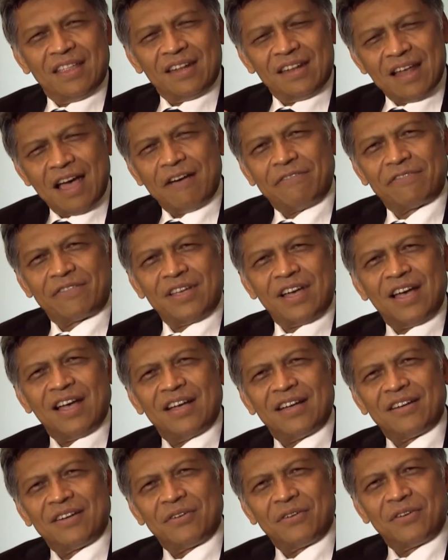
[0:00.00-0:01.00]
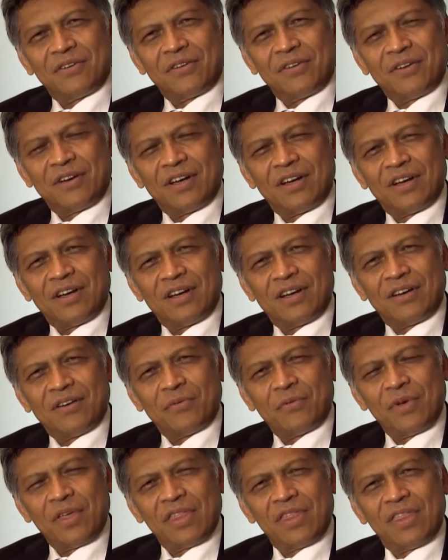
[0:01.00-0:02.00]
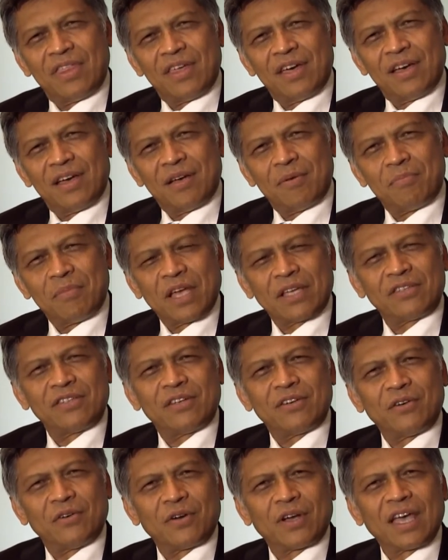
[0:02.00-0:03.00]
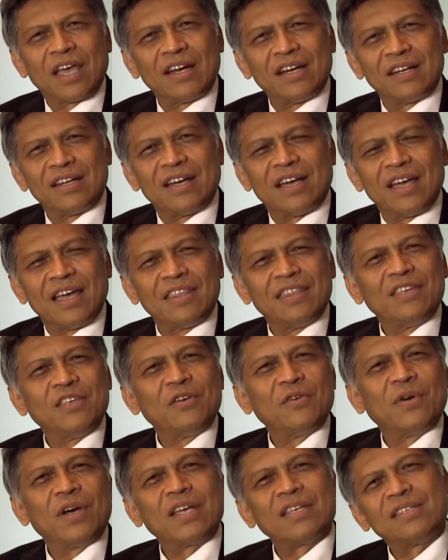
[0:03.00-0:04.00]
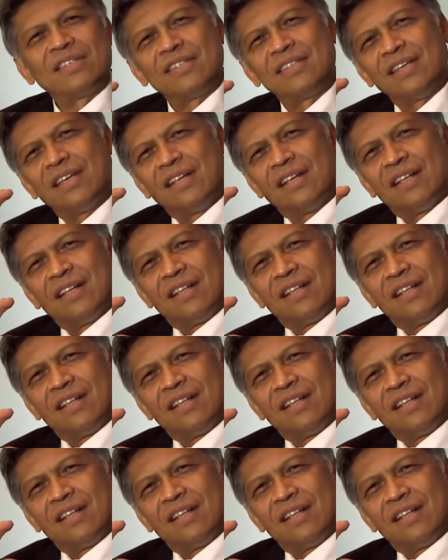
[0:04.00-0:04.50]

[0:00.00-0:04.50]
NAFTA with Mexico, Canada, and the US,